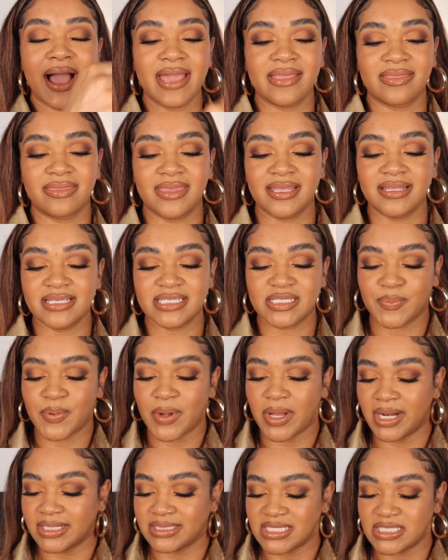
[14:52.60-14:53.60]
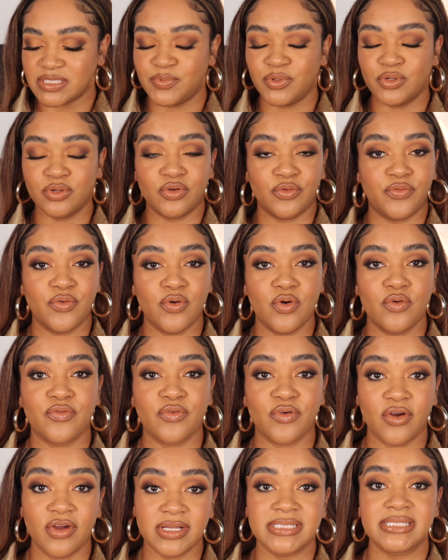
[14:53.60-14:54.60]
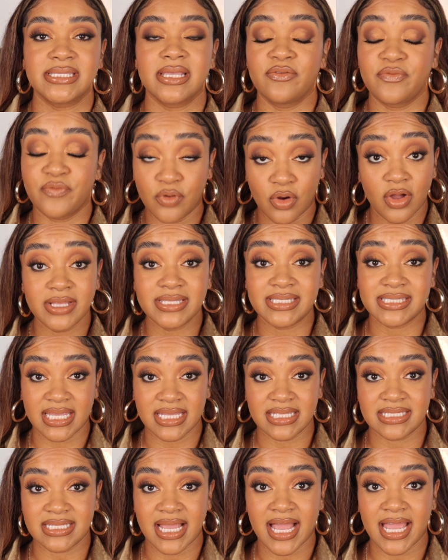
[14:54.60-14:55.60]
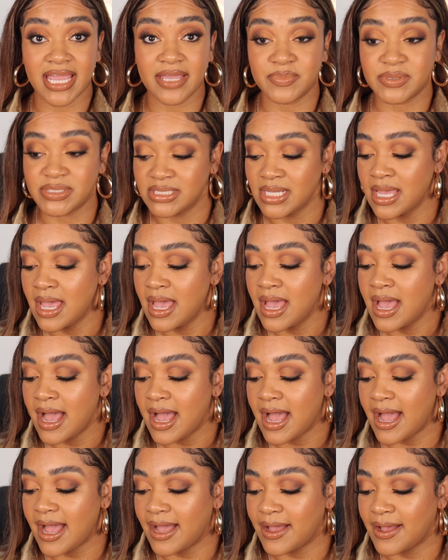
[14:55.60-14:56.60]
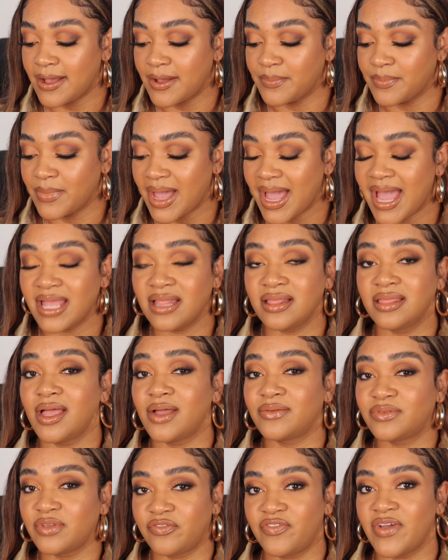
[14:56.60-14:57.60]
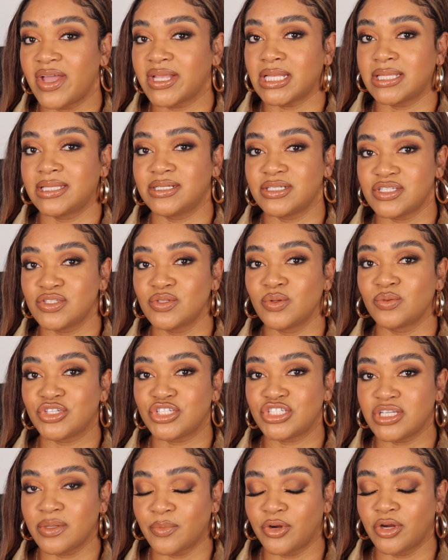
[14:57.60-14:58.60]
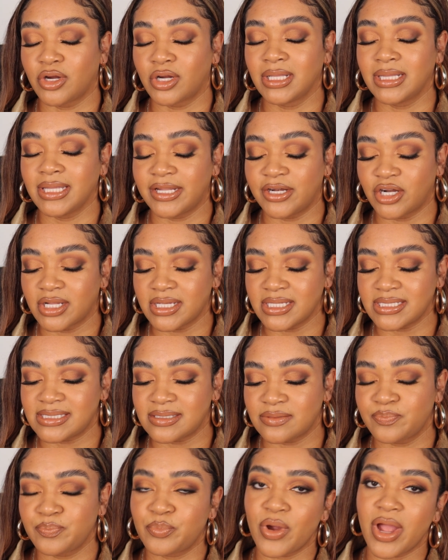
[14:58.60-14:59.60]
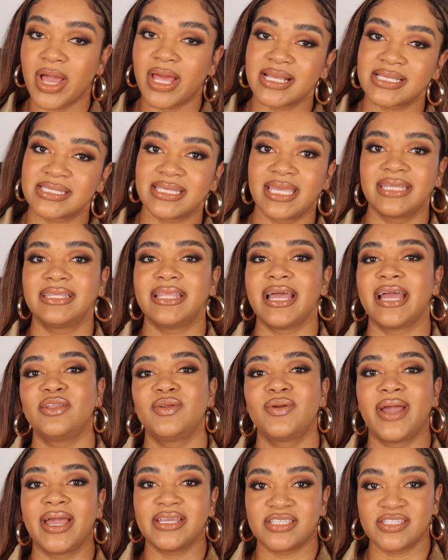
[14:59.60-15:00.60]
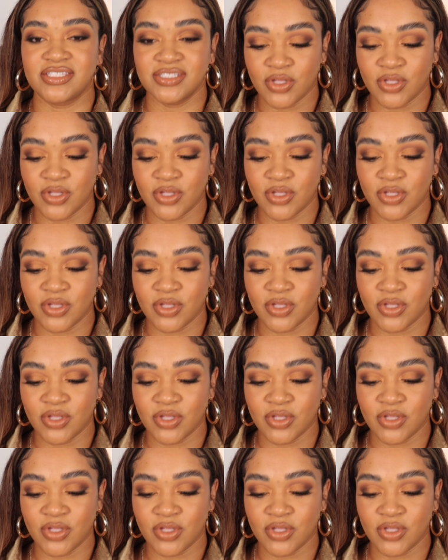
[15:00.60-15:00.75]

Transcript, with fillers: I think this product is beautiful for us, for all skin types. Um, I love the fact that there's no shimmer or glitter, because products like that, you guys